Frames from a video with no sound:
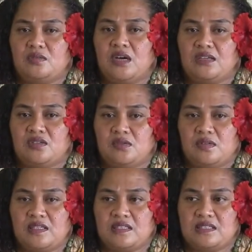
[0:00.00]
to our
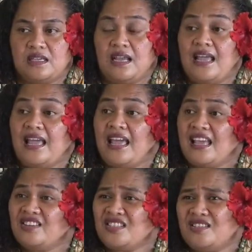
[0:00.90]
students
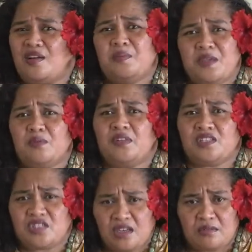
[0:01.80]
and just our people
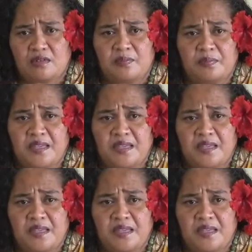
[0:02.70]
in general,